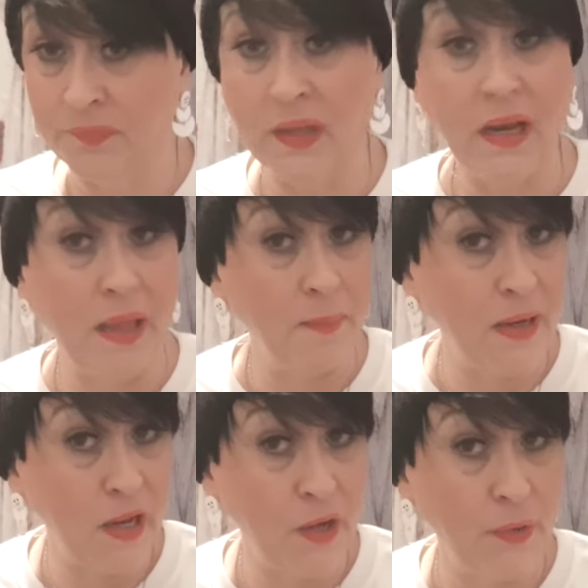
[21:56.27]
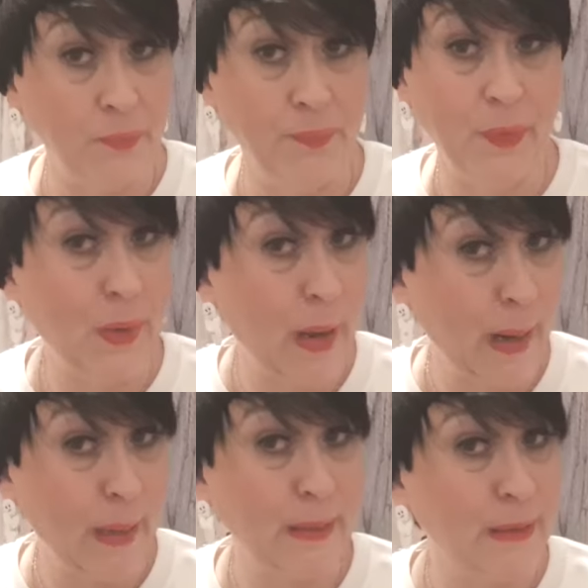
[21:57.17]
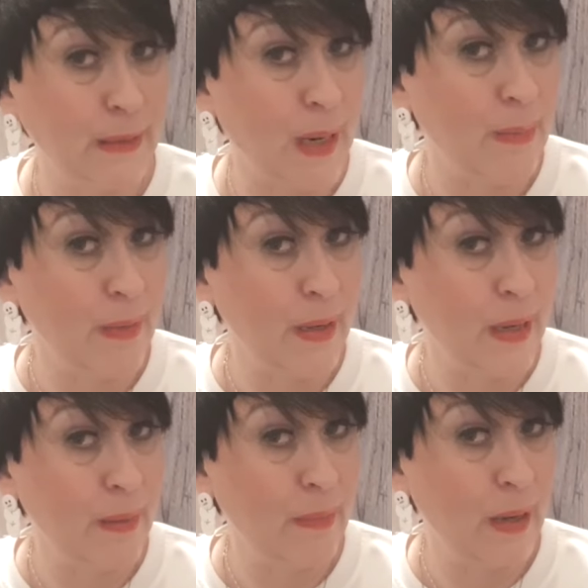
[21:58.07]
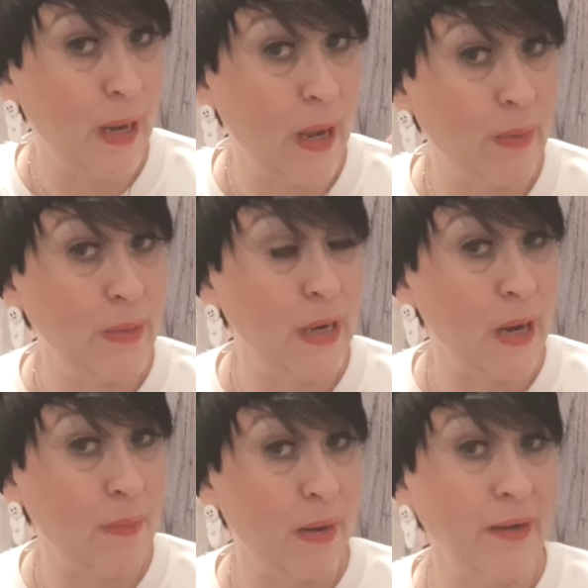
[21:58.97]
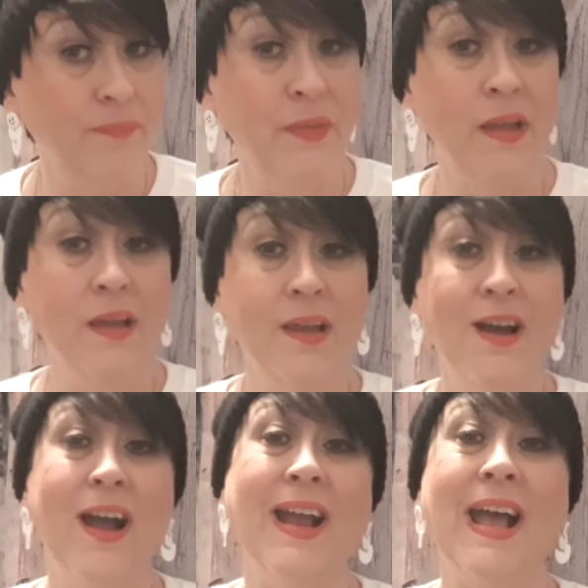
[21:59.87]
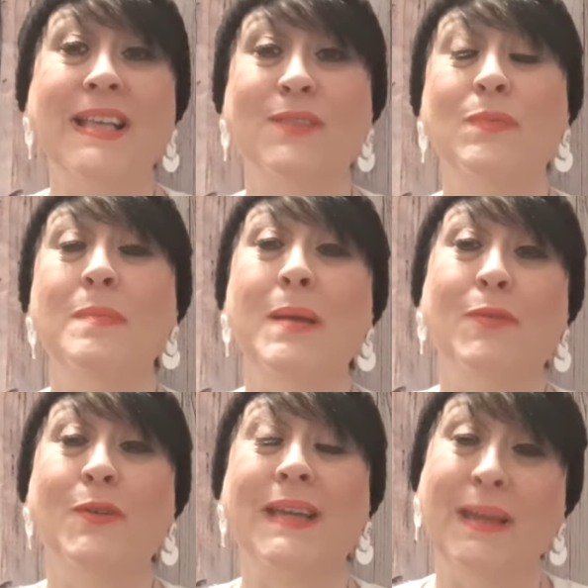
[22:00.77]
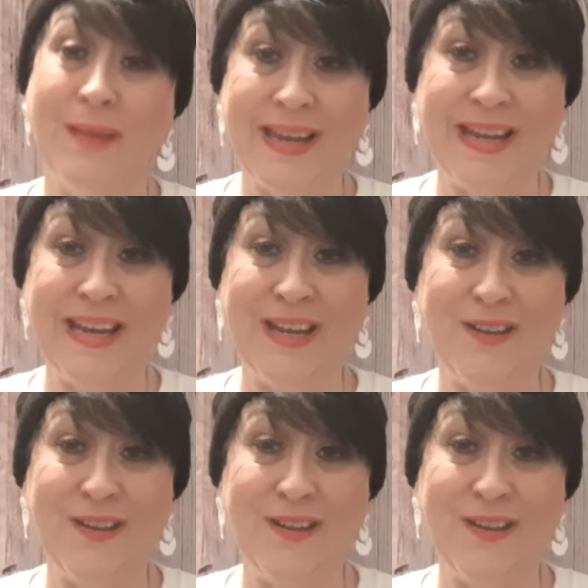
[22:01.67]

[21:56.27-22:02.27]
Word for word: let me know, okay? Just comment down below and tell me. All right, guys, remember, keep that in it and